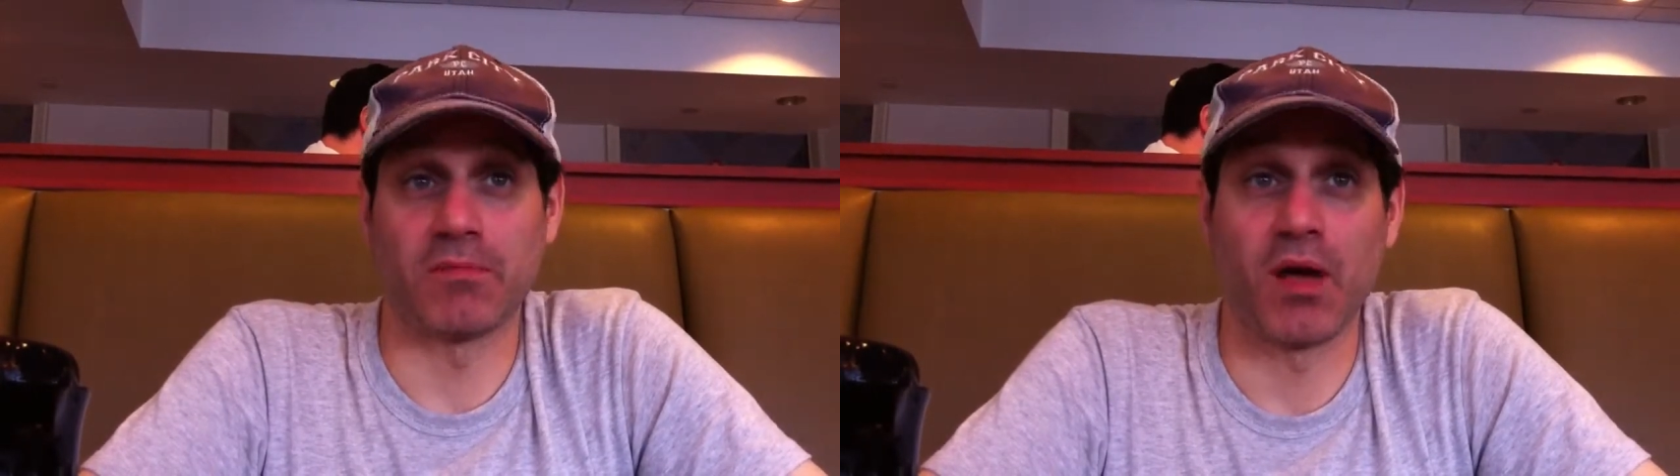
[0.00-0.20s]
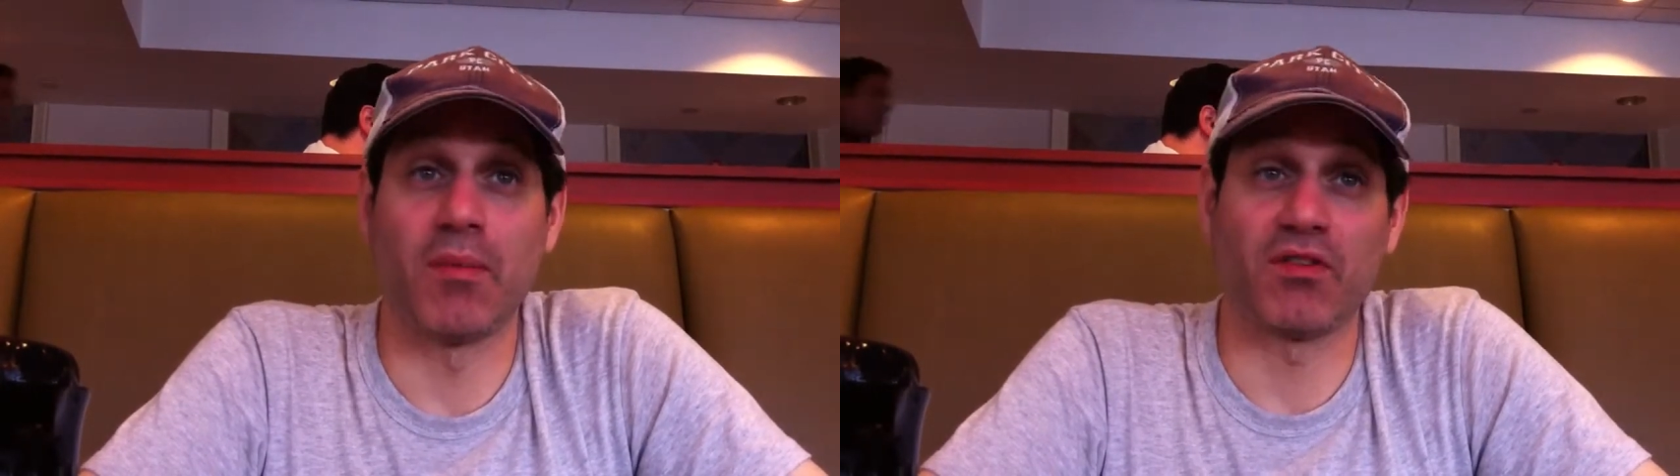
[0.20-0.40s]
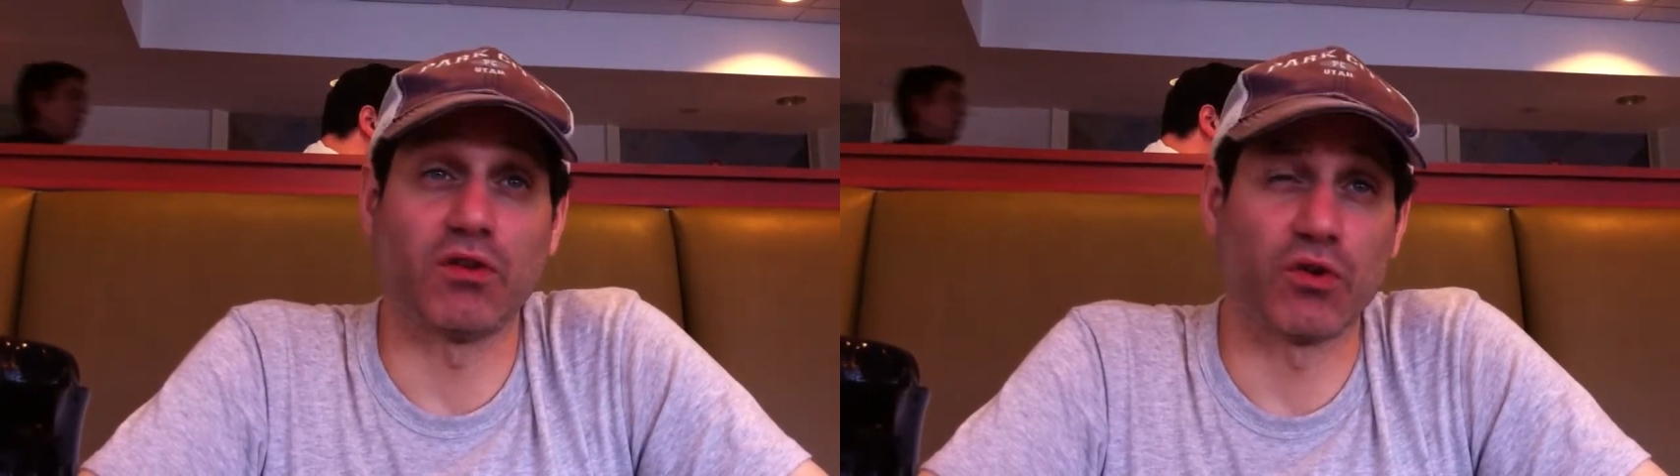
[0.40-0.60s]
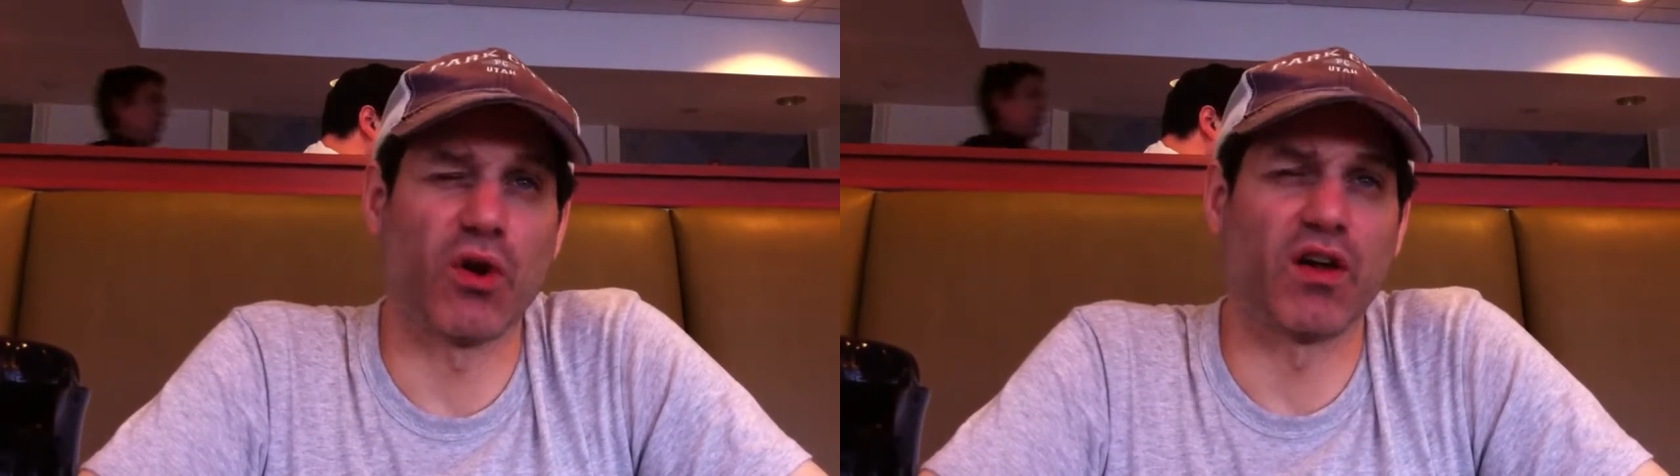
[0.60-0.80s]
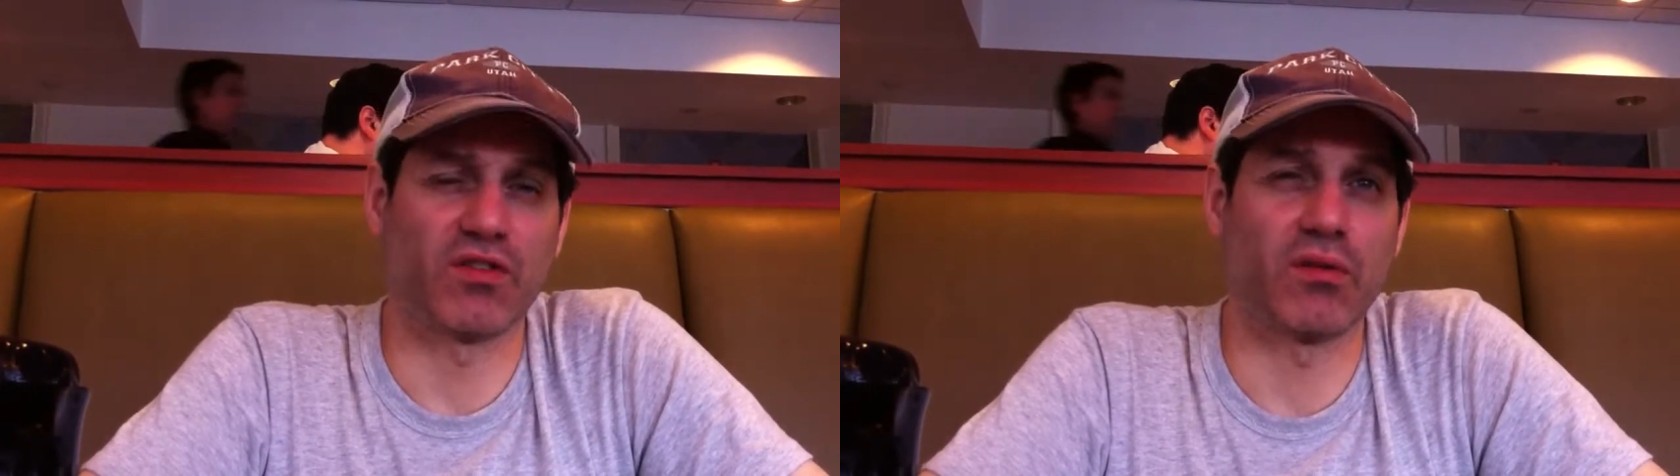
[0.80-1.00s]
I miss
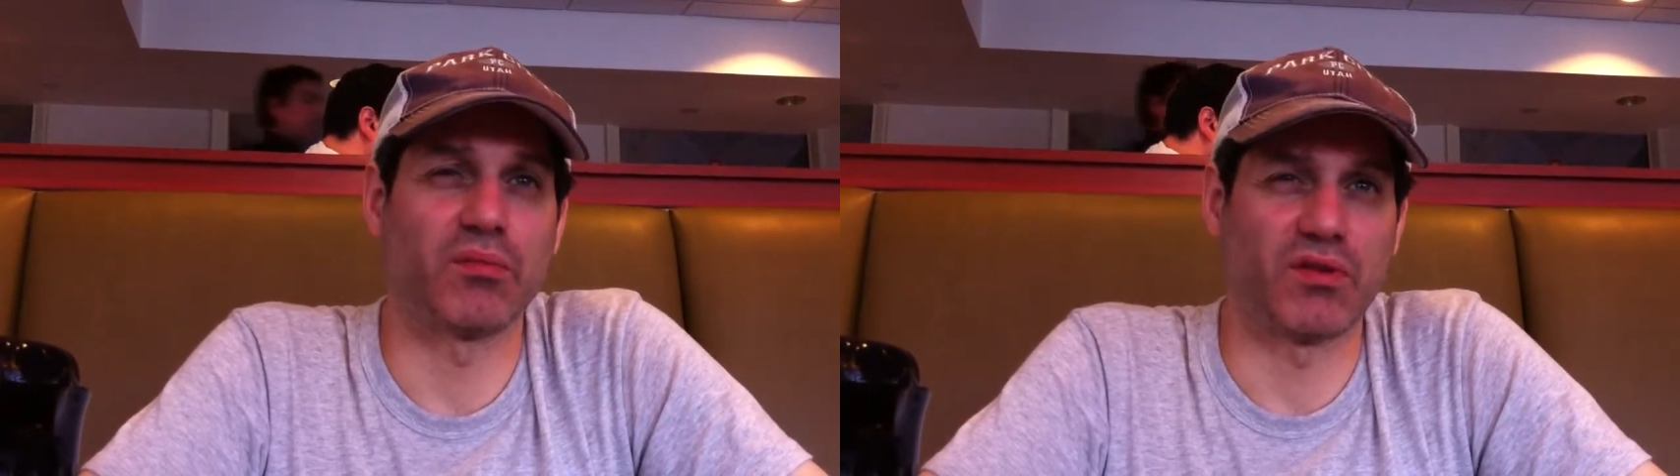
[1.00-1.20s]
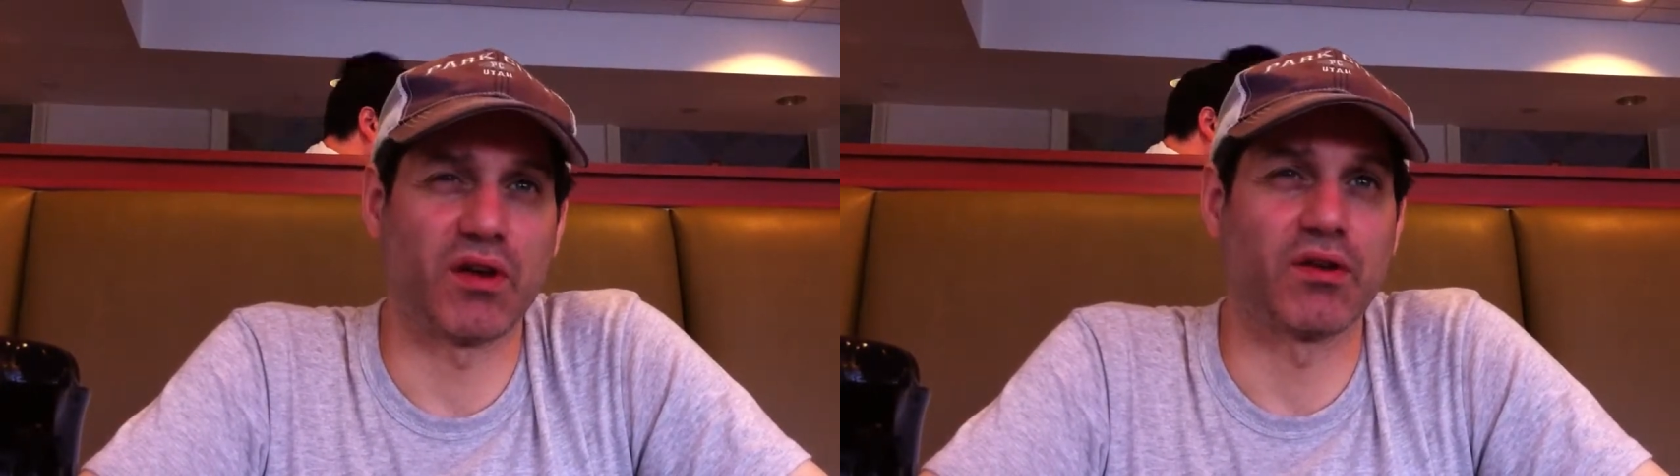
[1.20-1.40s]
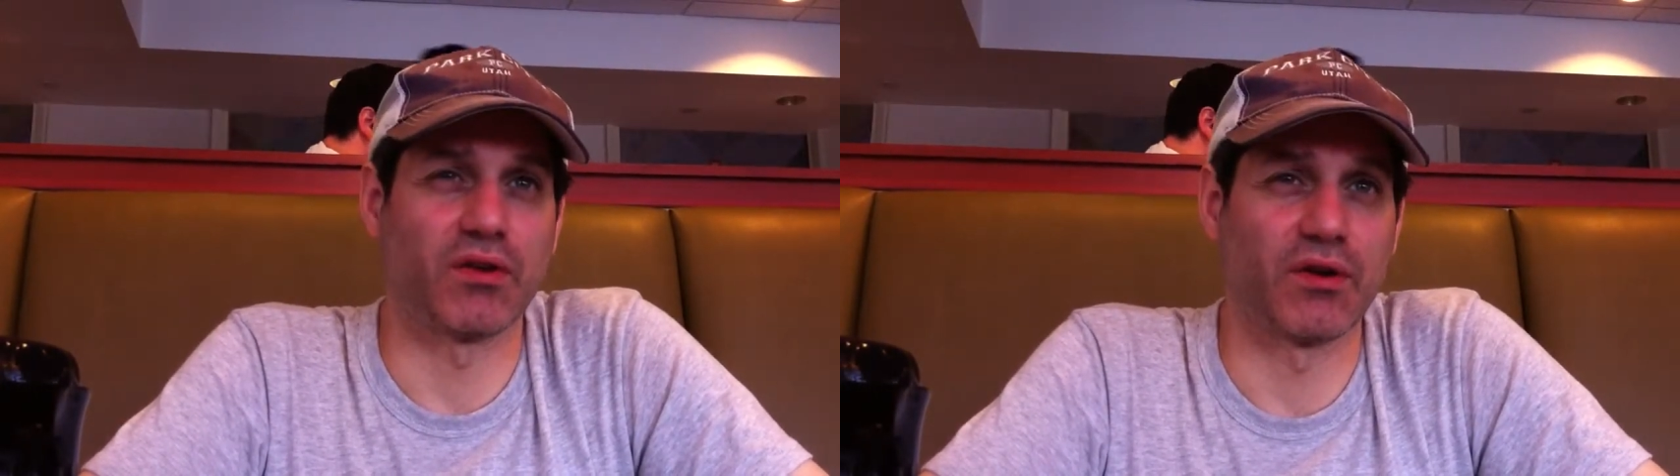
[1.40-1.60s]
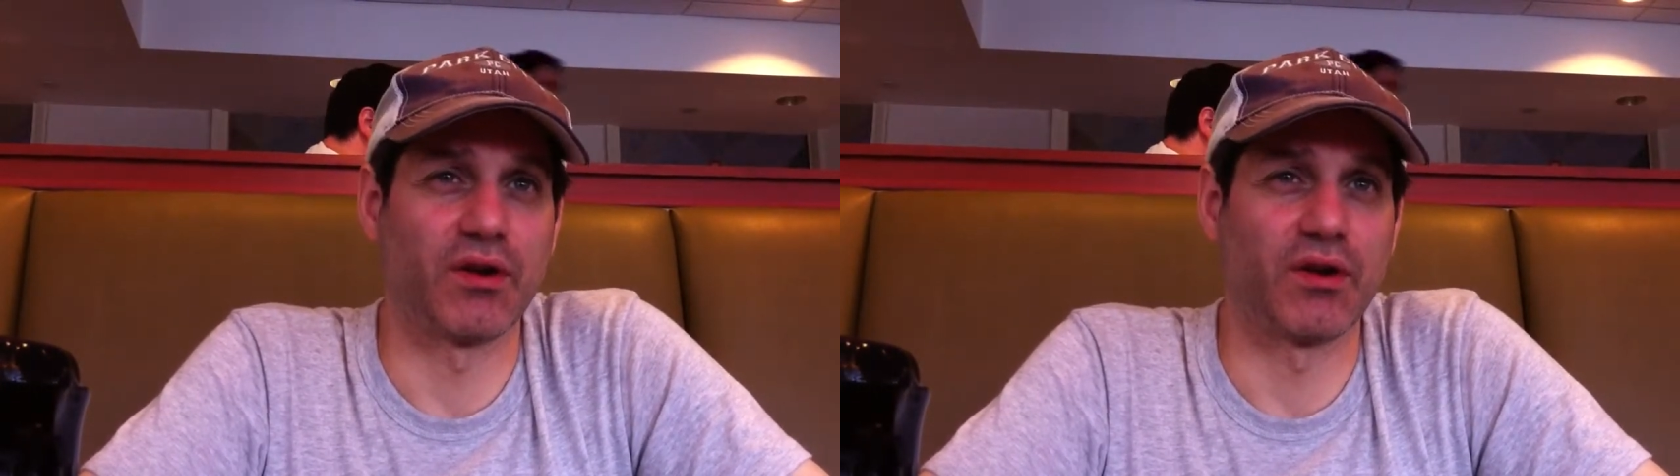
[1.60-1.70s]
lacrosse in particular.